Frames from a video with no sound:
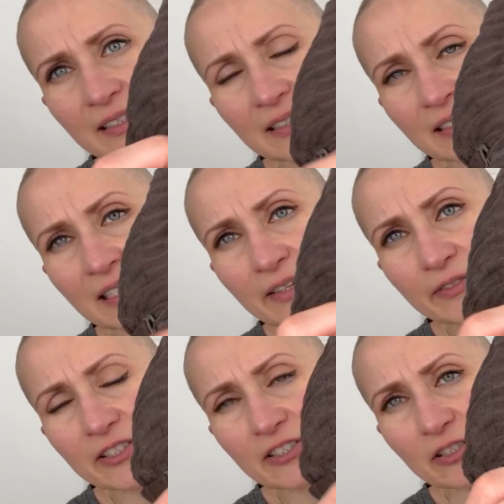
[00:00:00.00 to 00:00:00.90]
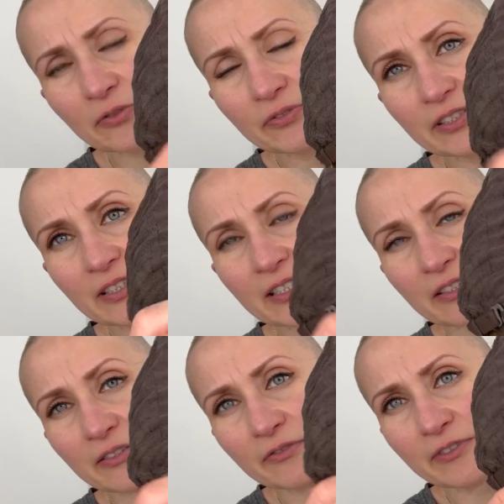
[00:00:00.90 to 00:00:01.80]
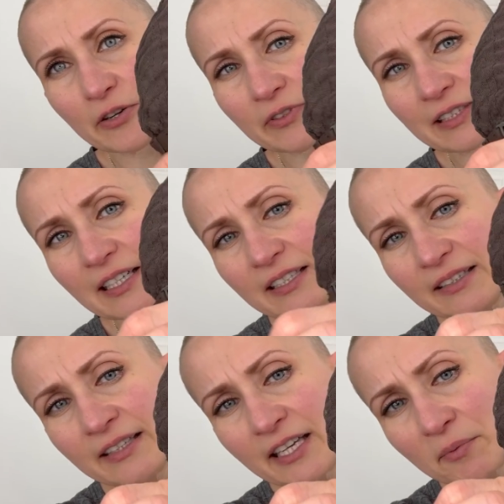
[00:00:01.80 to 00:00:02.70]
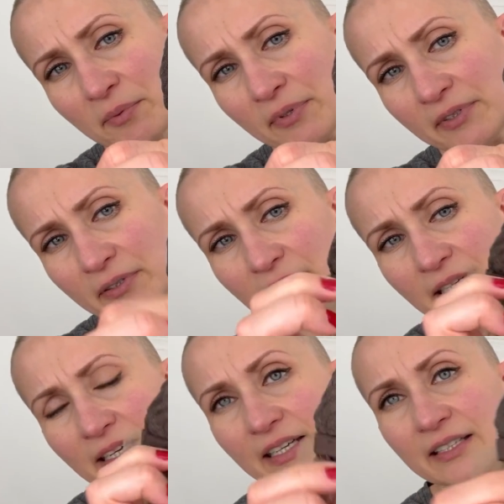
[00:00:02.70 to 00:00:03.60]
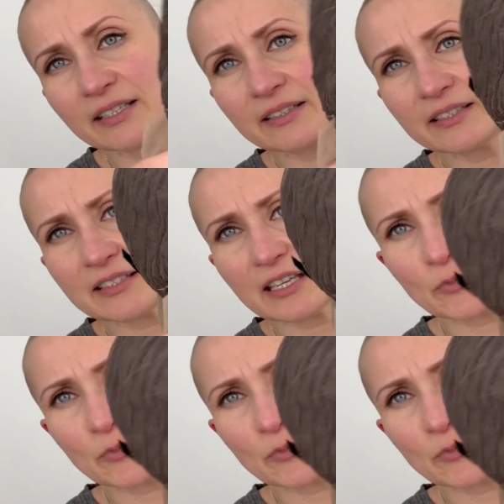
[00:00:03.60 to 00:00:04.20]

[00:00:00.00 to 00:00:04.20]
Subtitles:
lovely soft velvet lined nape, and the same